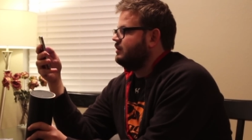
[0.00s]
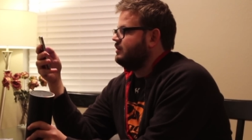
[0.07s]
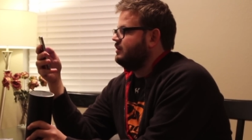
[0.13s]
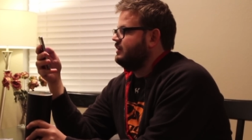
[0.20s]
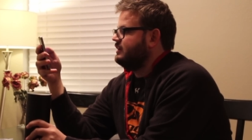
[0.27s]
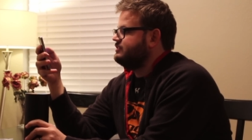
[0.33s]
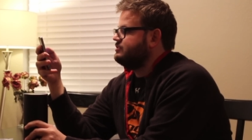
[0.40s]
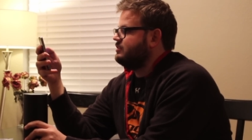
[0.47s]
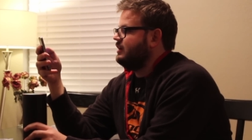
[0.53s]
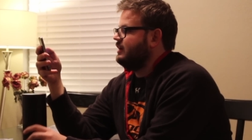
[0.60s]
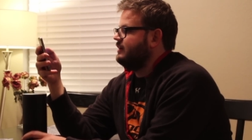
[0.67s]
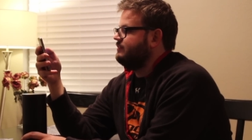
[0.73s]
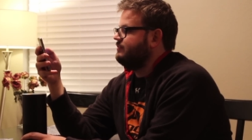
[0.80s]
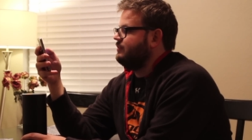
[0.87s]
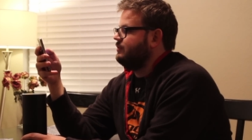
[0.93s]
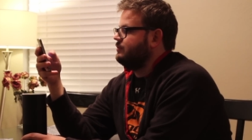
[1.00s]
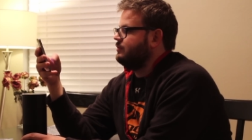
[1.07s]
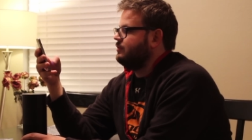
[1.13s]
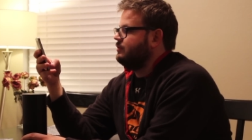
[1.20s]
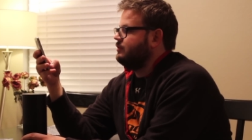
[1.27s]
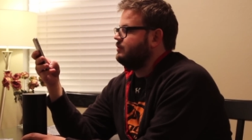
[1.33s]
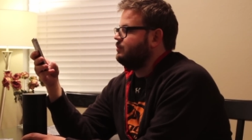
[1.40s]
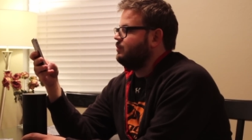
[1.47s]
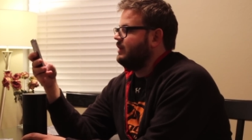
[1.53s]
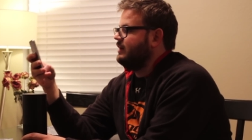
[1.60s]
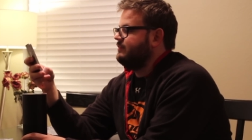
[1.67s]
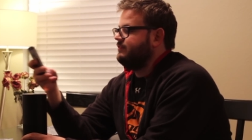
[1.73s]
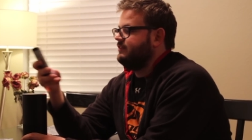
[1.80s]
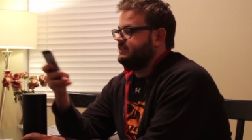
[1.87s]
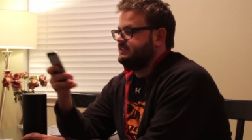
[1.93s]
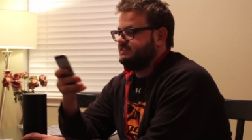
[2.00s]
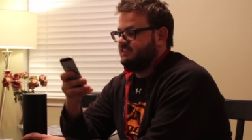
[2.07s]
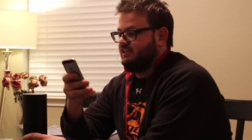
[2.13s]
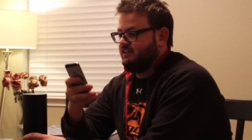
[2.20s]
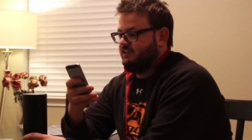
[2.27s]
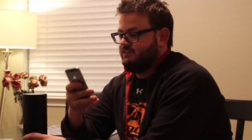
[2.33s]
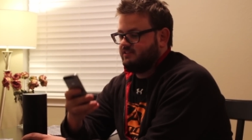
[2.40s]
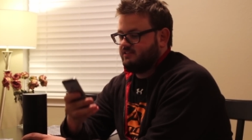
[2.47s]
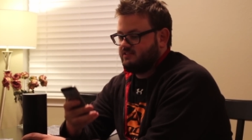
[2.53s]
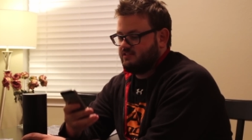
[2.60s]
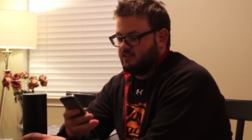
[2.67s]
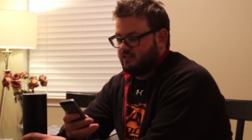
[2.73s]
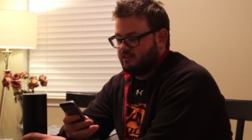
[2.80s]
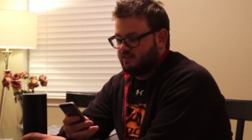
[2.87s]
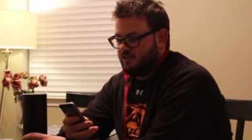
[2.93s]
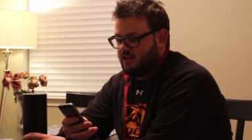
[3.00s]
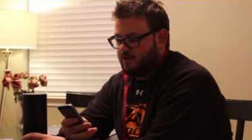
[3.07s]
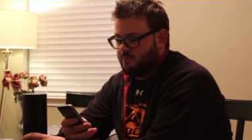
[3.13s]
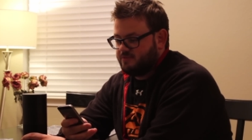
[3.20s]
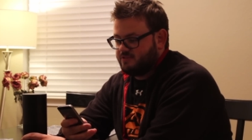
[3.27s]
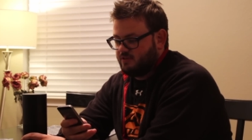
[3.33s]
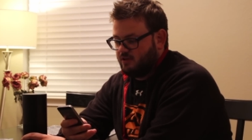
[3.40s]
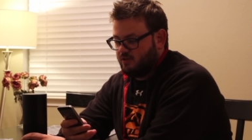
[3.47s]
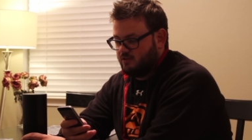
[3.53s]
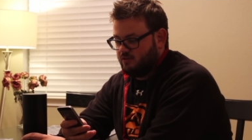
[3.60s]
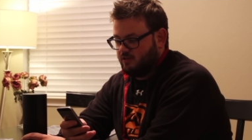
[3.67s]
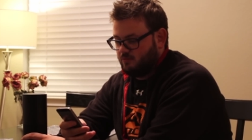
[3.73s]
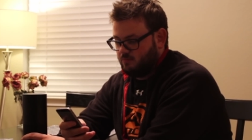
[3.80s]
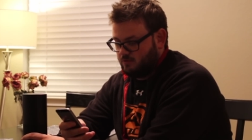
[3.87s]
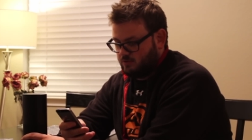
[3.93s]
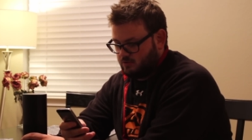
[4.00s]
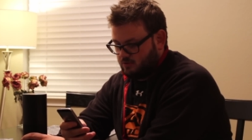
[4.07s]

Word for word: Connect your iPhone. Go to your Wi-Fi settings and select the Amazon network.